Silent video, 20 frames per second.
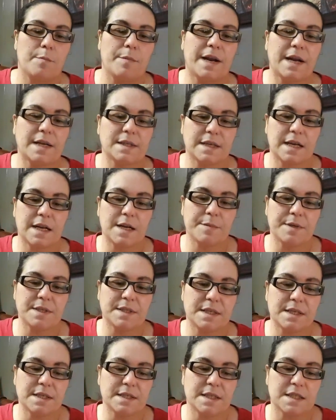My next item
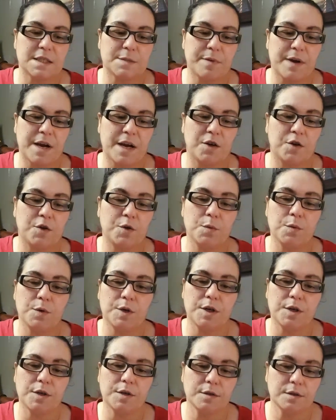is this. It's by
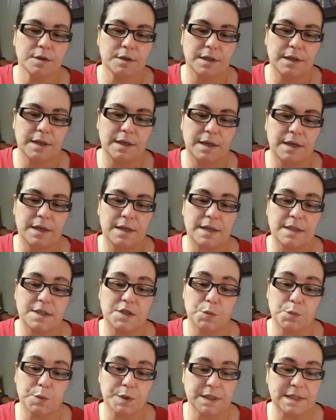Hoover. And
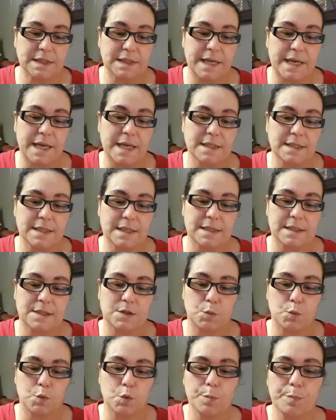it's Real Taste. It's
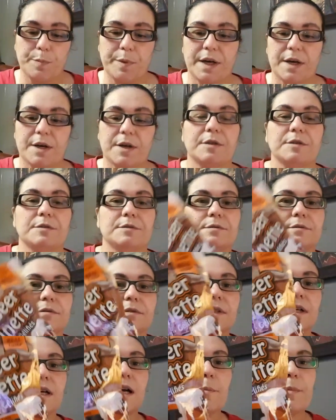root beer
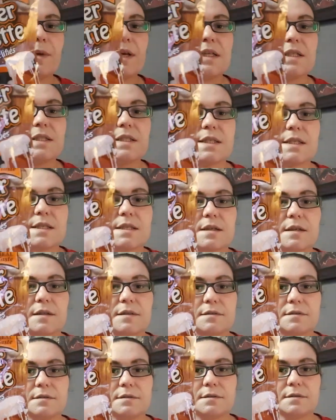gummies.
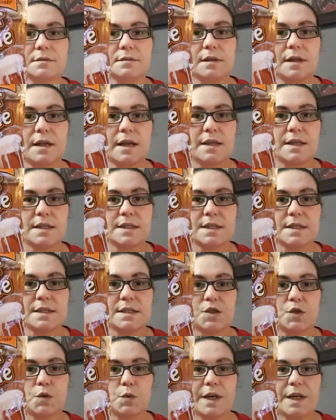And this
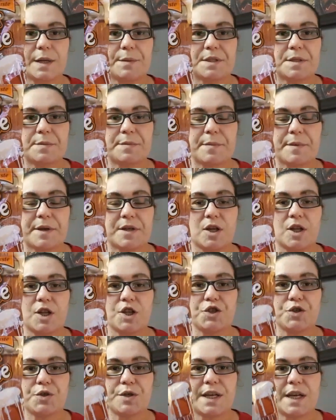is a new item to me at my
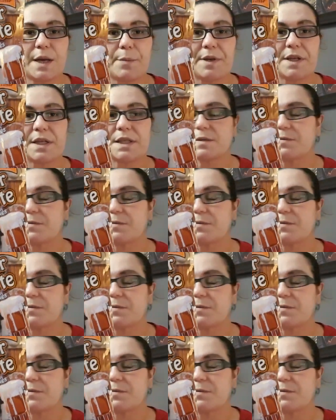Dollar Tree. I picked